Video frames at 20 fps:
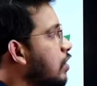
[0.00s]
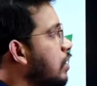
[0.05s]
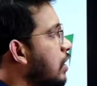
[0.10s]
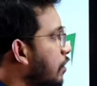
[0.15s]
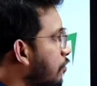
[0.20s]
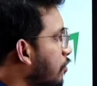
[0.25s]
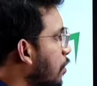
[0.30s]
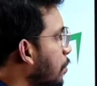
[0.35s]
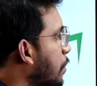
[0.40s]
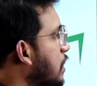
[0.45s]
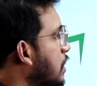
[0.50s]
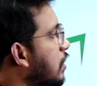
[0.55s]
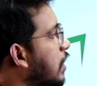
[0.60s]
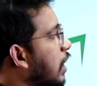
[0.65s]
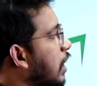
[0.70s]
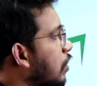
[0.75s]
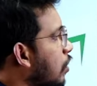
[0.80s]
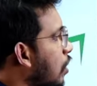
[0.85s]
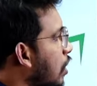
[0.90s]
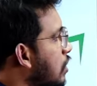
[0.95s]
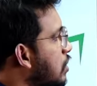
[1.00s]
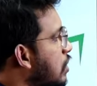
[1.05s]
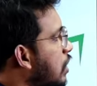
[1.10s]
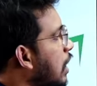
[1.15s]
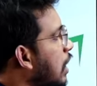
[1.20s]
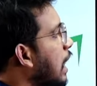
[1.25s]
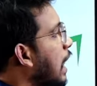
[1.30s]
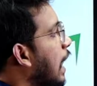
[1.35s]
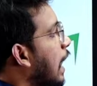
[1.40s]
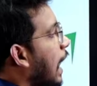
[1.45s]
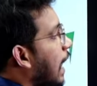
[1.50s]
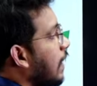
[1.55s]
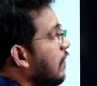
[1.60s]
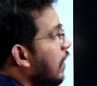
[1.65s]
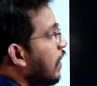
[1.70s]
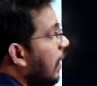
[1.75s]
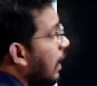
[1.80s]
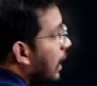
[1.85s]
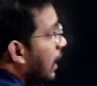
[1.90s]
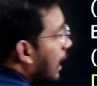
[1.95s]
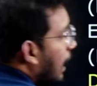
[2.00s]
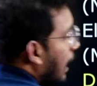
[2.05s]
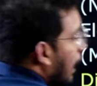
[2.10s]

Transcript: Information Technology as an